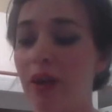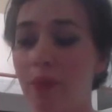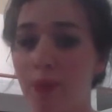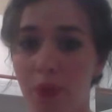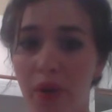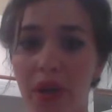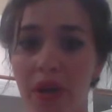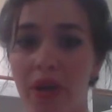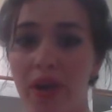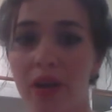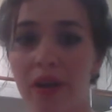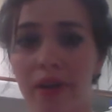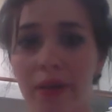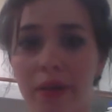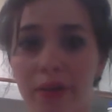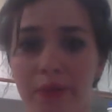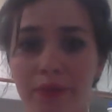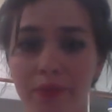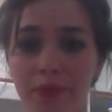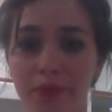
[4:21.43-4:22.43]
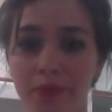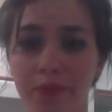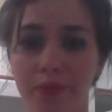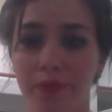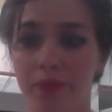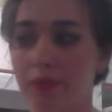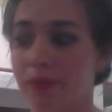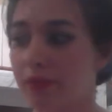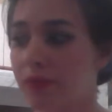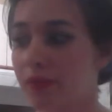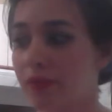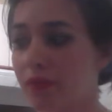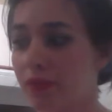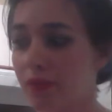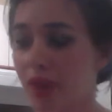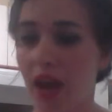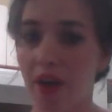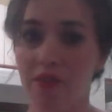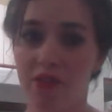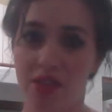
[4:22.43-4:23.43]
pink
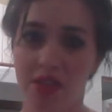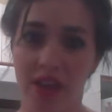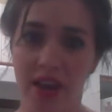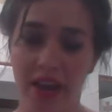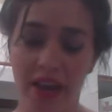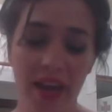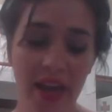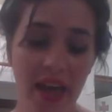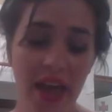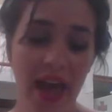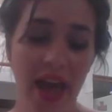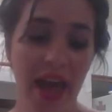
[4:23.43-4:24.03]
everything.